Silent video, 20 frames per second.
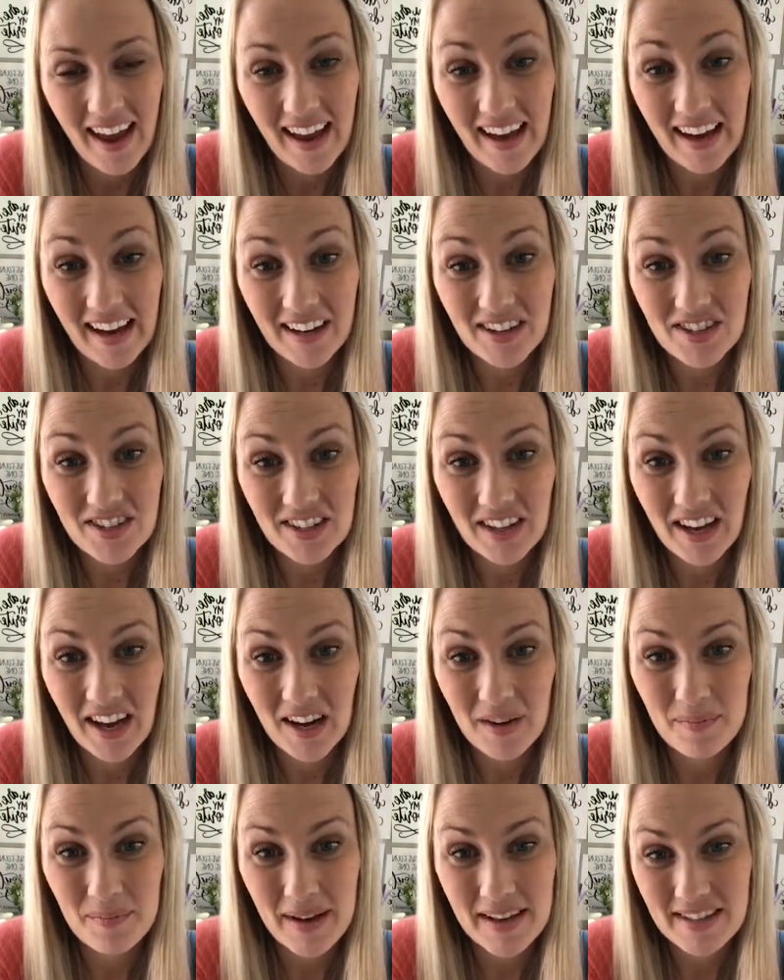I actually
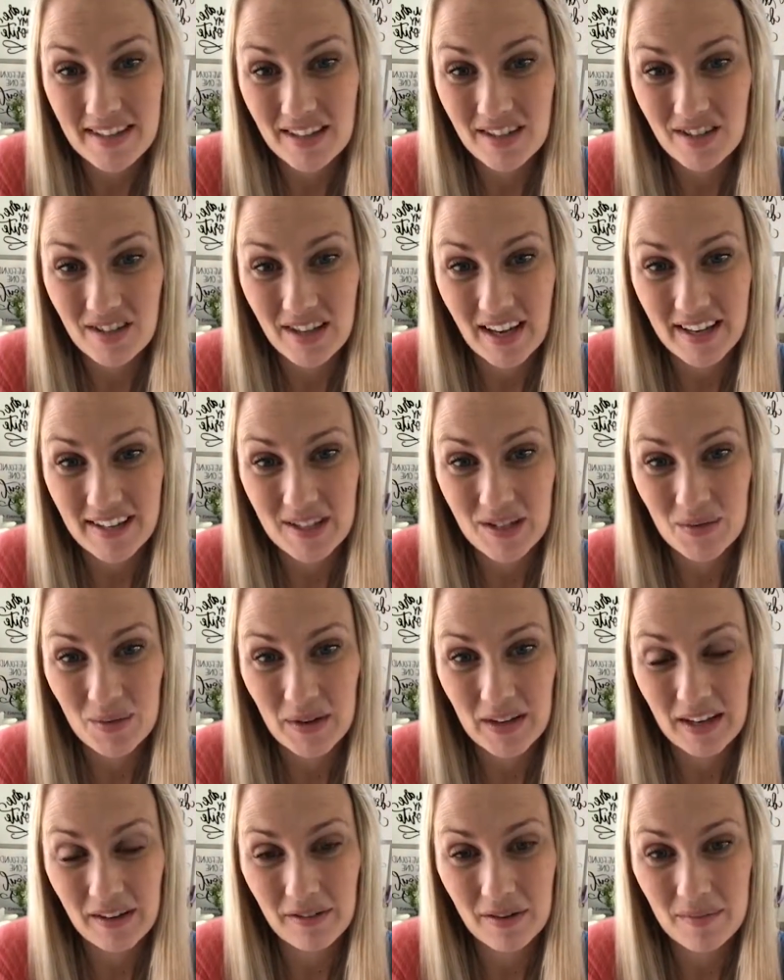got a message last
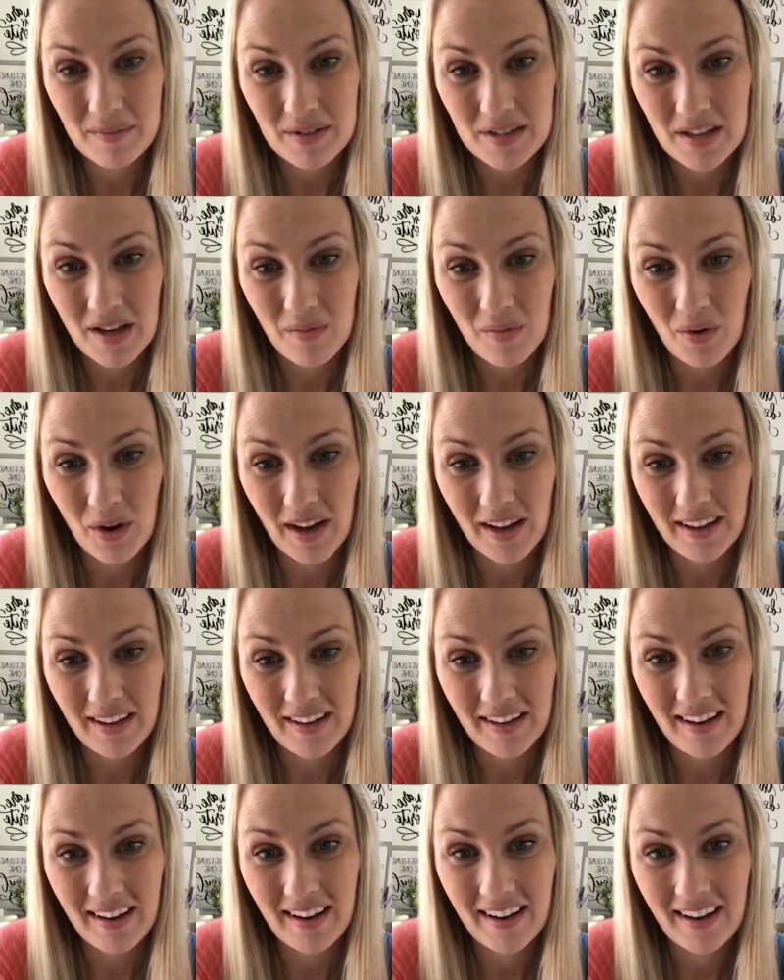week from
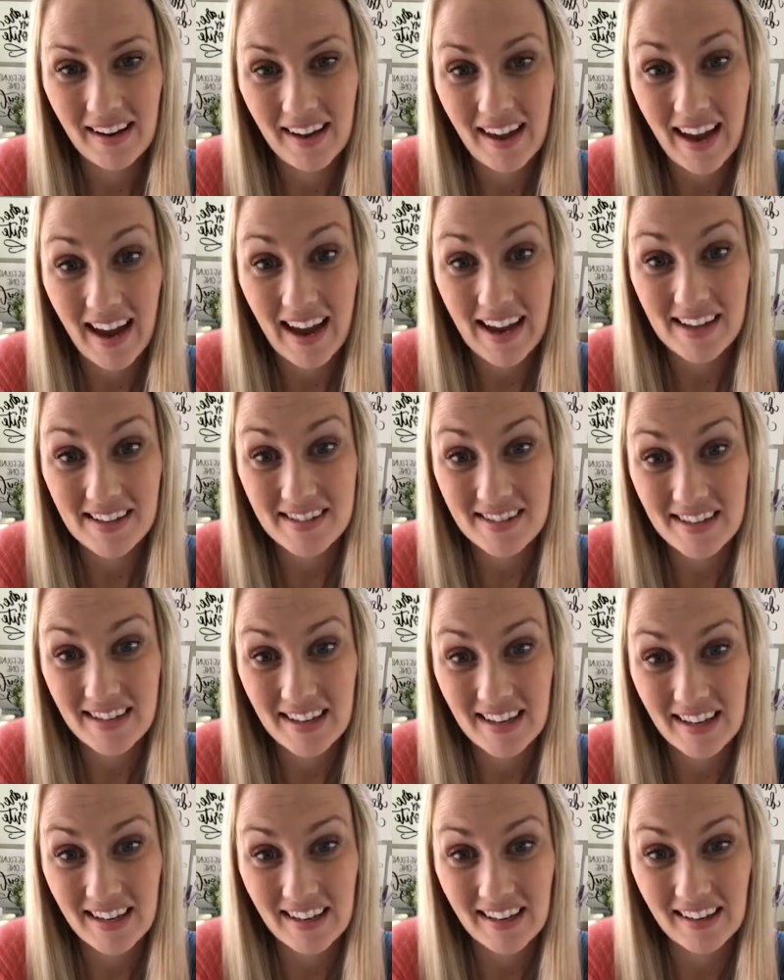someone
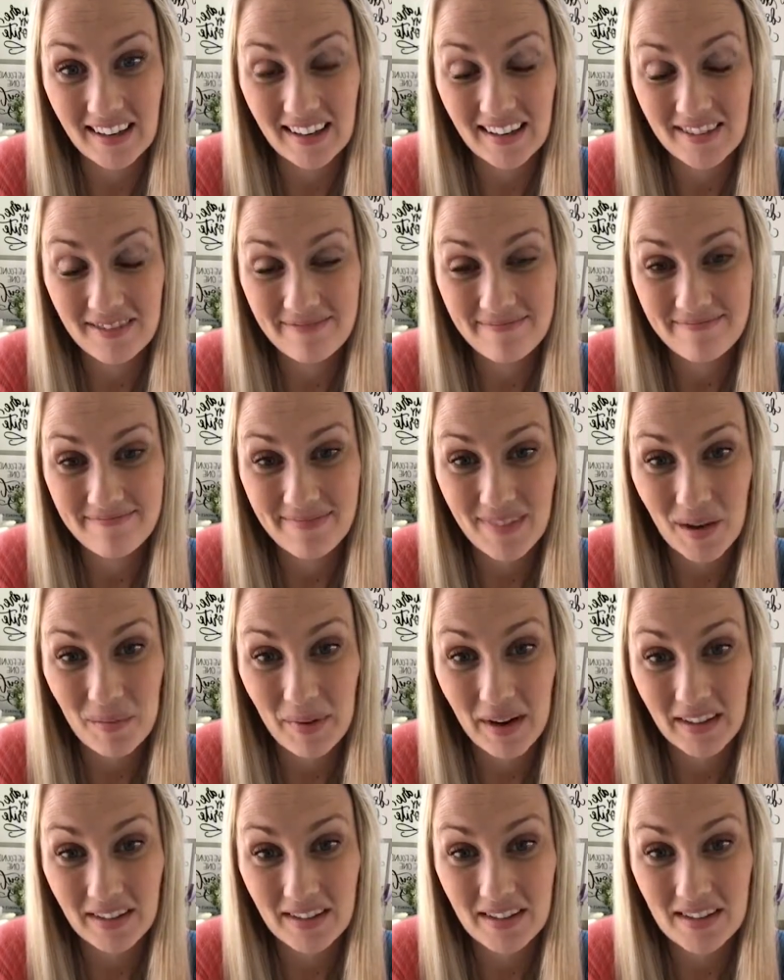asking
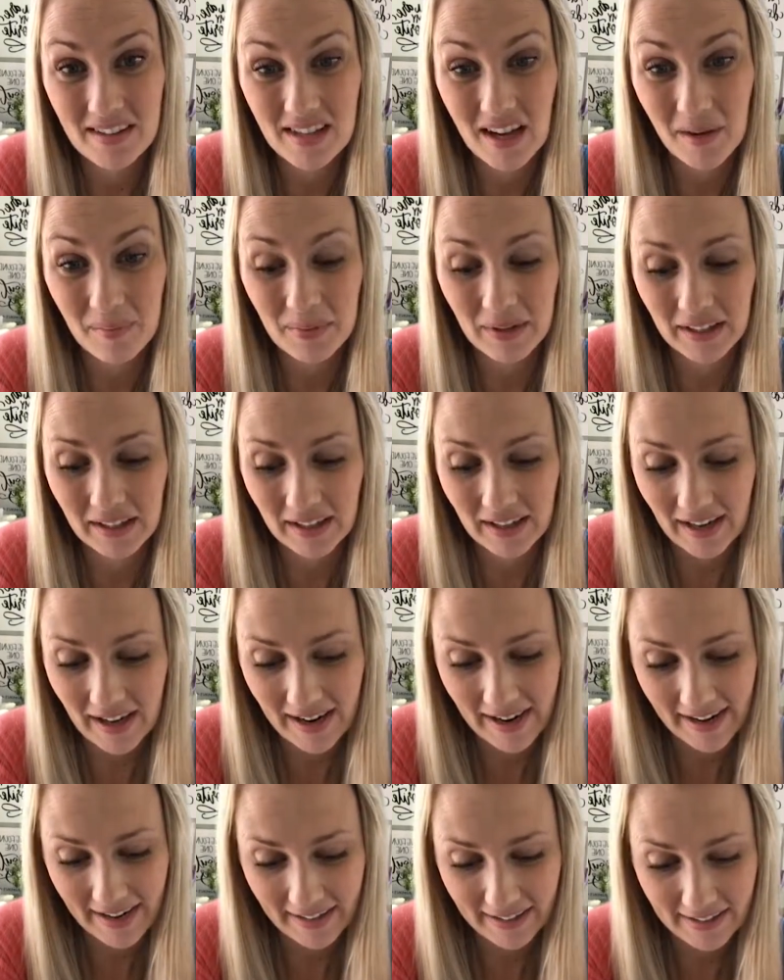about this topic,
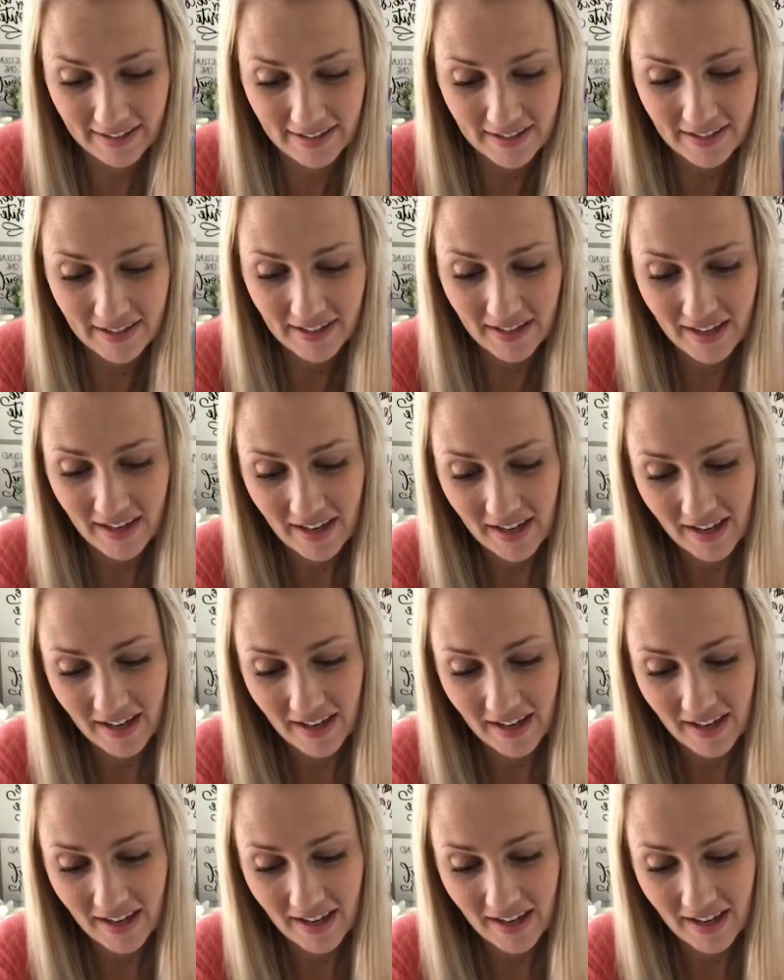and